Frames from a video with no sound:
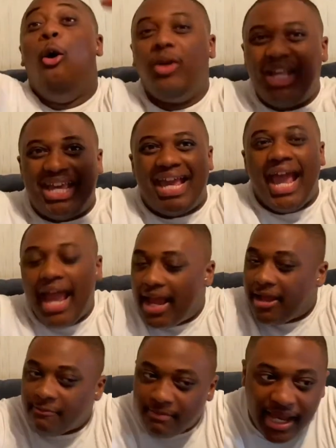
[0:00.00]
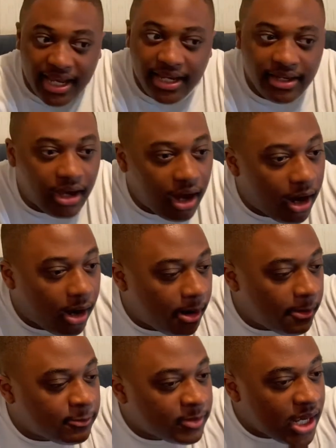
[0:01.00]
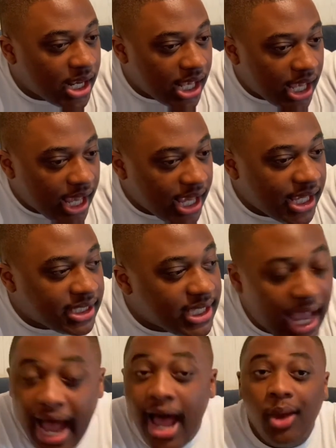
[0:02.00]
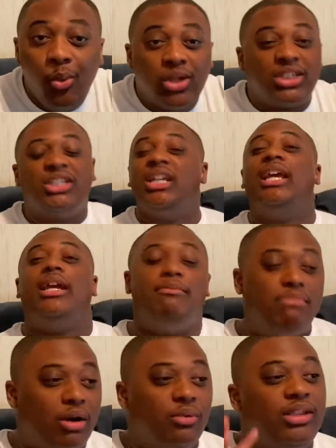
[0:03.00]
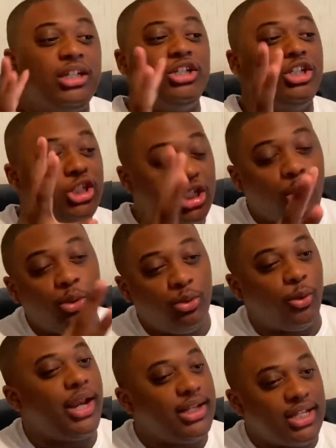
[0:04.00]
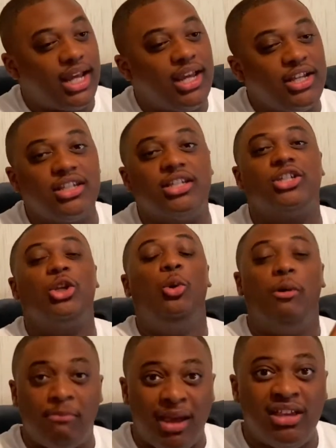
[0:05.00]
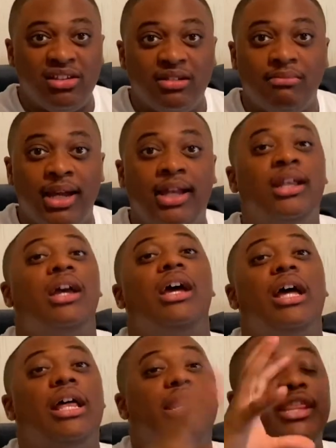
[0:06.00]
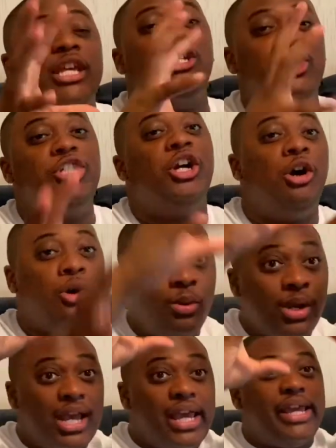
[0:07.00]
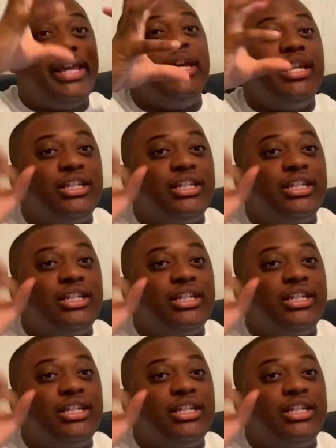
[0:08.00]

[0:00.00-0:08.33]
okay, man. Um as I was saying, bro, this show, Great Taste, is so amazing, man. This show is